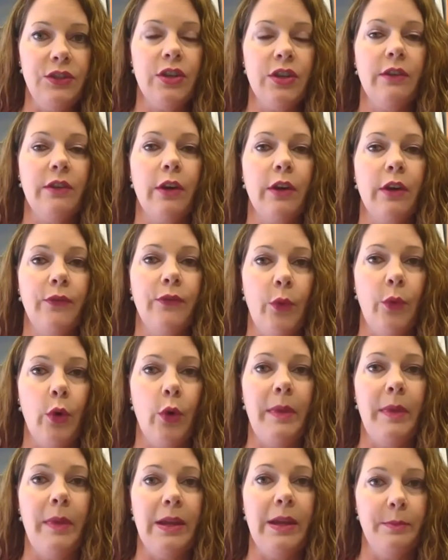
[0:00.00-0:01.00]
of our
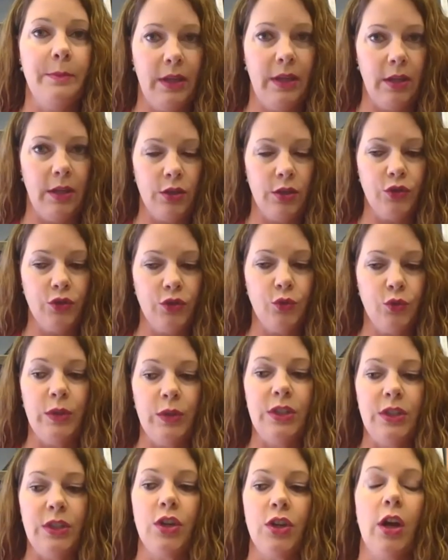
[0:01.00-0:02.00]
4 main pillars,
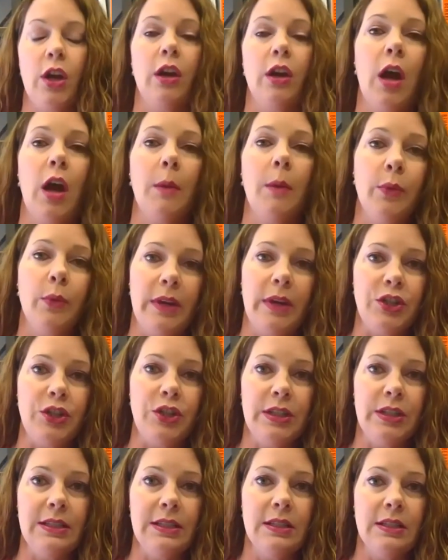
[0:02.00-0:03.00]
which are
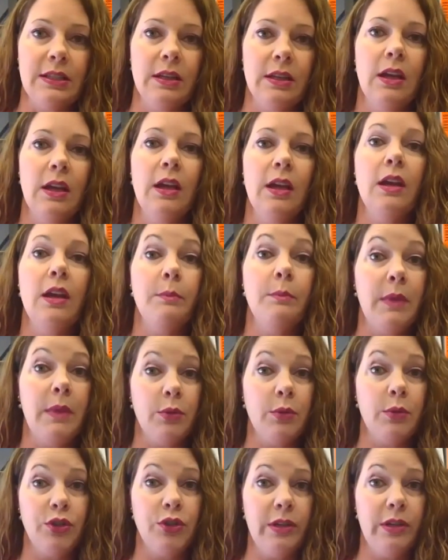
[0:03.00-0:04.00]
operations,
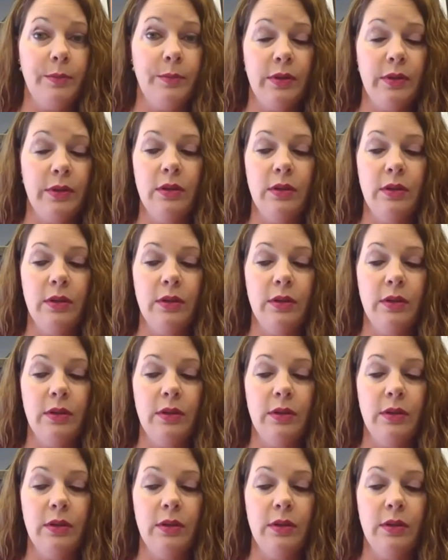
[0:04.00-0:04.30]
membership,